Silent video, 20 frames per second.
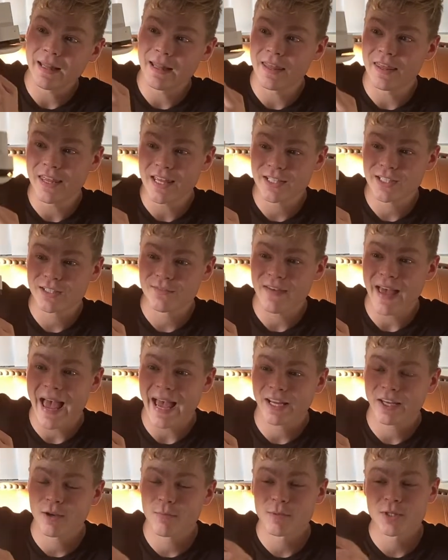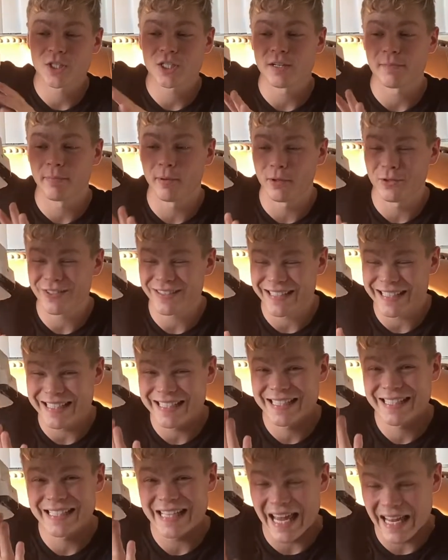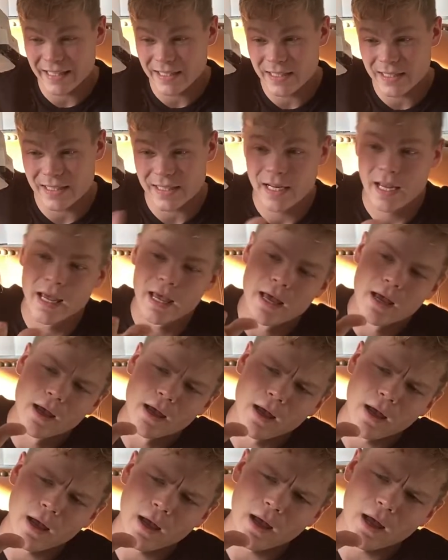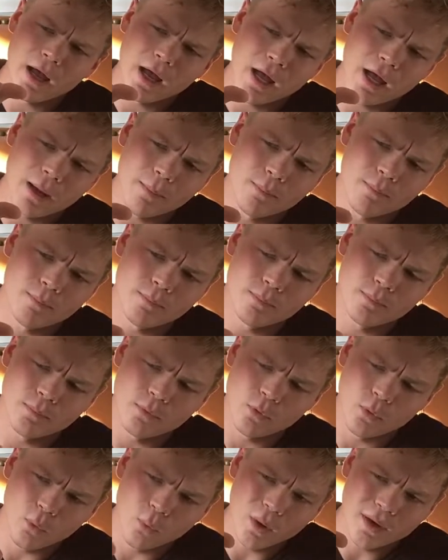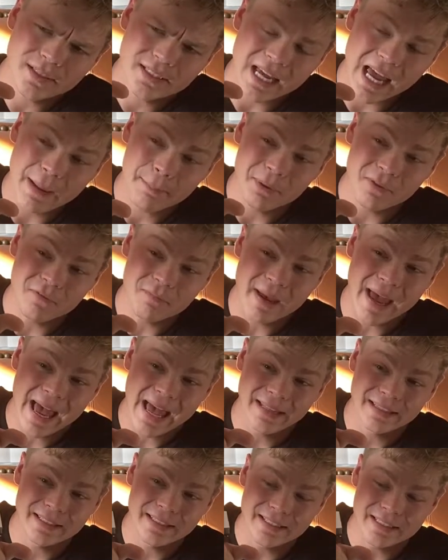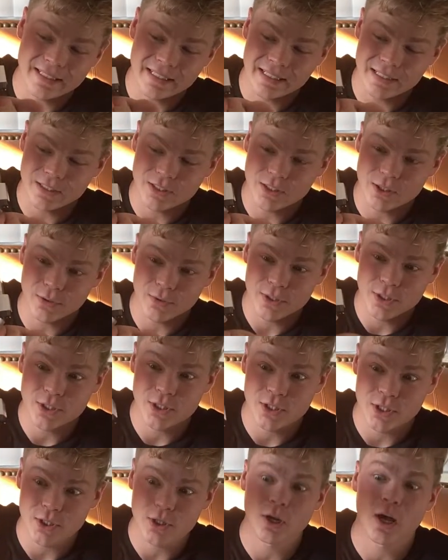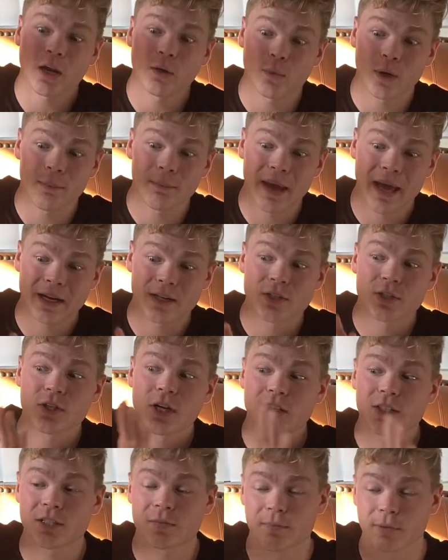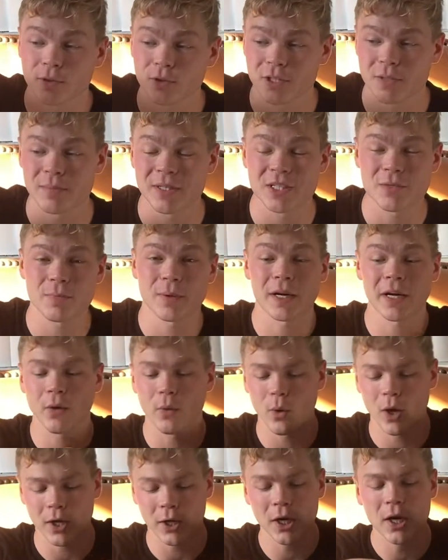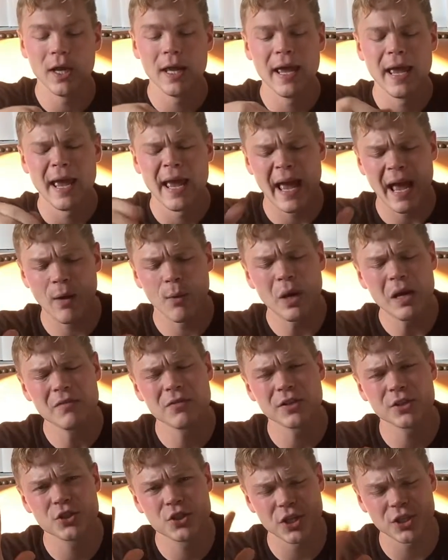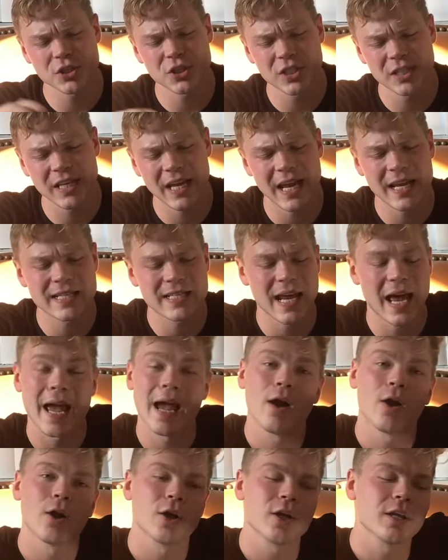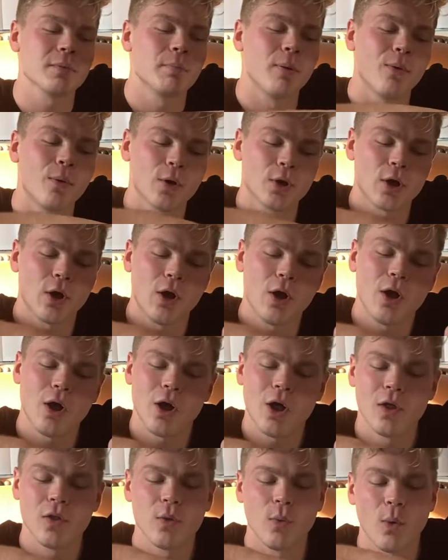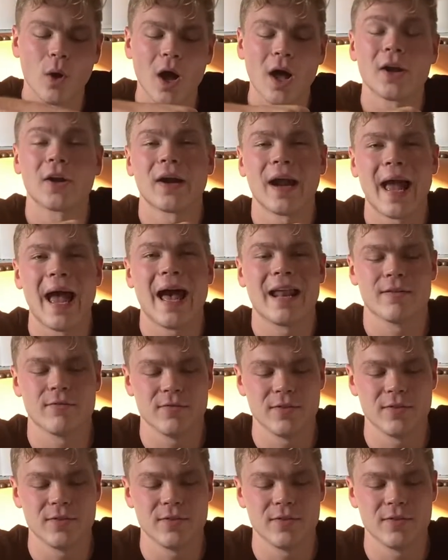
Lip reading: this vacuum is supposed to sense what type of pad this is. So this is a non-wet pad. It's not supposed to be spraying water. However, just in case, I already poured all the water out of